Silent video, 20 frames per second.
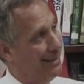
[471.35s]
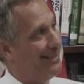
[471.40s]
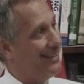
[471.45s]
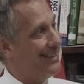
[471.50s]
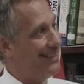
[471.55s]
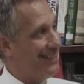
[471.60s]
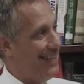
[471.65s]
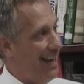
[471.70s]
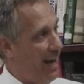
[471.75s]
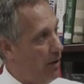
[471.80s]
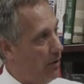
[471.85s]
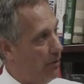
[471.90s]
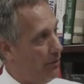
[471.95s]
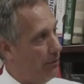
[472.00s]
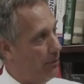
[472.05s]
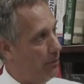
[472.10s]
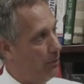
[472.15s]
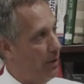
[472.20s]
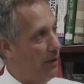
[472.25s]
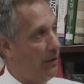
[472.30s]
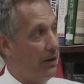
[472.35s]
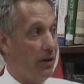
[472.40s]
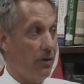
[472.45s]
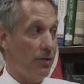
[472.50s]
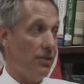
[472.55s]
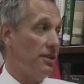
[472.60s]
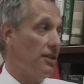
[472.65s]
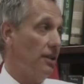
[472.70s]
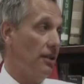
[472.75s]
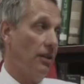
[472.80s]
In the south, while they are
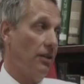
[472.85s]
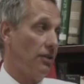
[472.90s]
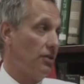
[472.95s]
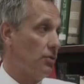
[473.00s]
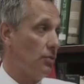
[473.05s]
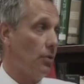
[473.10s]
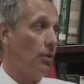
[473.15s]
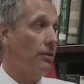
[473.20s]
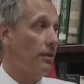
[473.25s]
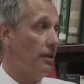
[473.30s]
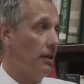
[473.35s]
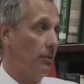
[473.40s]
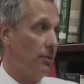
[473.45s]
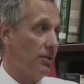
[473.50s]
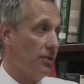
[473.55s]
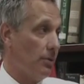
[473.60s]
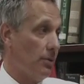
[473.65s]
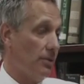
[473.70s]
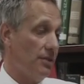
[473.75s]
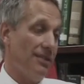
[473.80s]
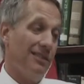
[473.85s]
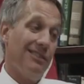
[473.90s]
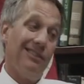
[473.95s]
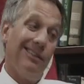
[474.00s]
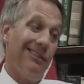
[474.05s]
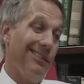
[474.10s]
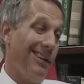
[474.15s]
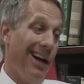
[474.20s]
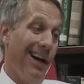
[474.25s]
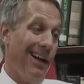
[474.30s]
still extraordinary resources,
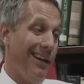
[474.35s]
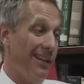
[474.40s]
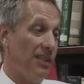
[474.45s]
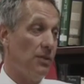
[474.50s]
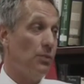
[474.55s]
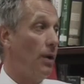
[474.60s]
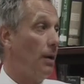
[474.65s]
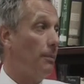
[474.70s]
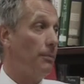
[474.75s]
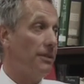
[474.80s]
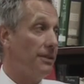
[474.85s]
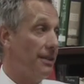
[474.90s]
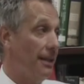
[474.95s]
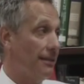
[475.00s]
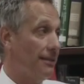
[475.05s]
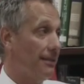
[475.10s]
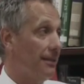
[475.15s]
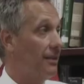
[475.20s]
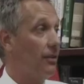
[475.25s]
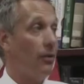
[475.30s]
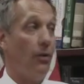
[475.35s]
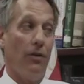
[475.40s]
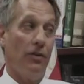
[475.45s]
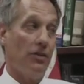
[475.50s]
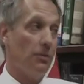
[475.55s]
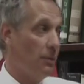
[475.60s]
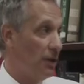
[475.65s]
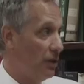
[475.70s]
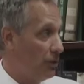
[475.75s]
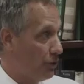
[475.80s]
they're not as well protected. There aren't
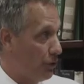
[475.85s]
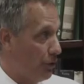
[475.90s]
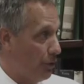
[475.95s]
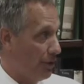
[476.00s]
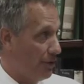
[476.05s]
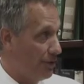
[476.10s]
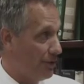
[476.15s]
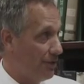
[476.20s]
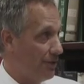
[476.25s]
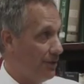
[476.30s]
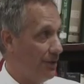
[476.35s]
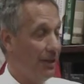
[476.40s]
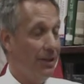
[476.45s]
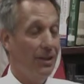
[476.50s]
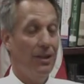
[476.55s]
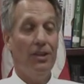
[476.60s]
as many tourists.